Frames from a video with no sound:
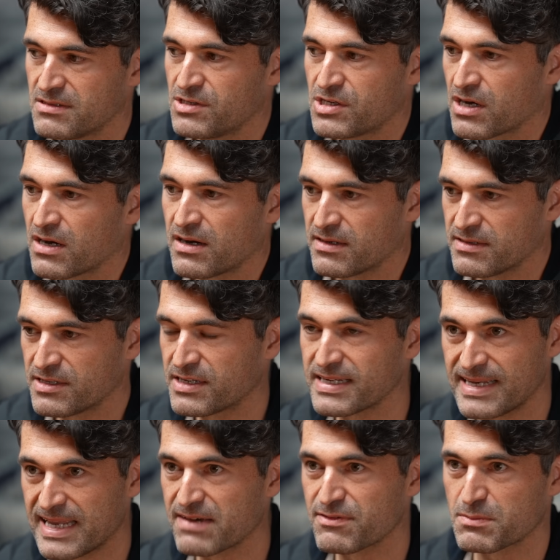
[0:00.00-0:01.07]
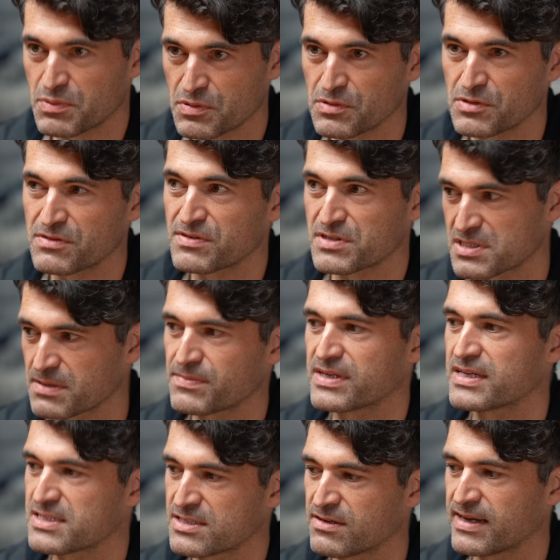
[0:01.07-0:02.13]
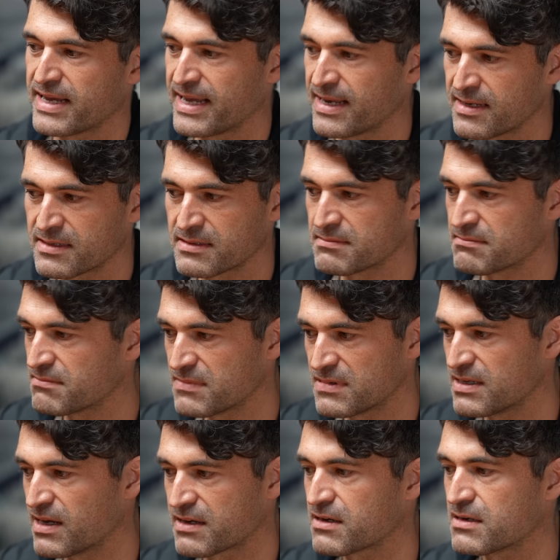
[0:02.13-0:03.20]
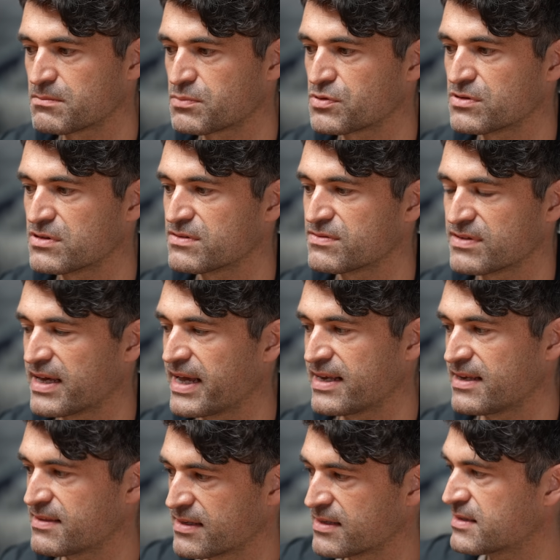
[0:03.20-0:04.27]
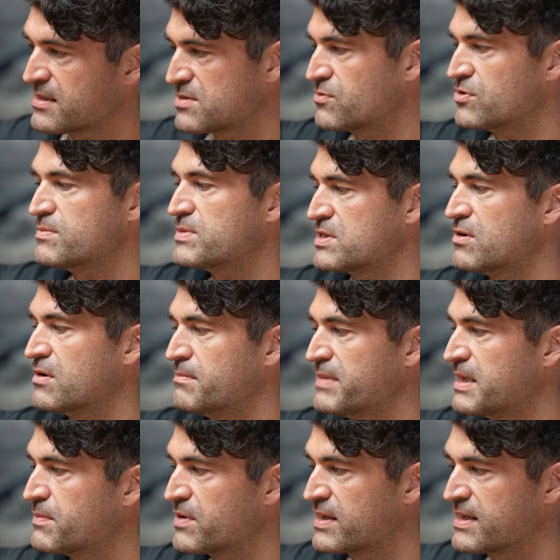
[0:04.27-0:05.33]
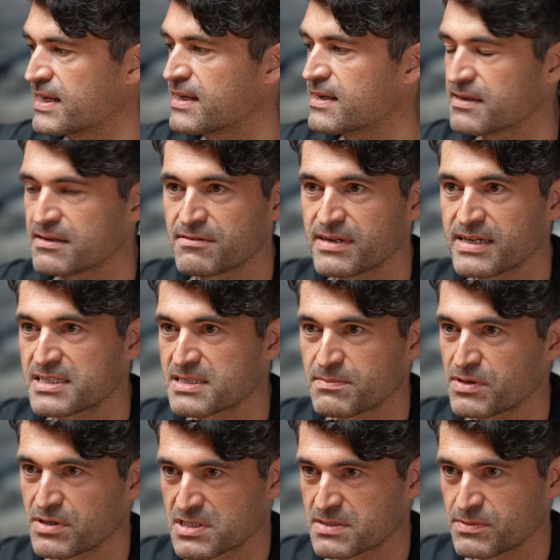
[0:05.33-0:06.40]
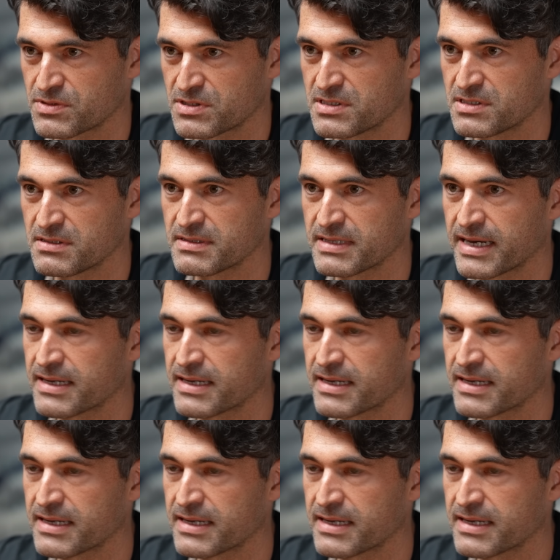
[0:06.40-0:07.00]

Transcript: you can't you can never prove that something is not alien i can't prove that anything in this room is not made by an right. alien right it's impossible to do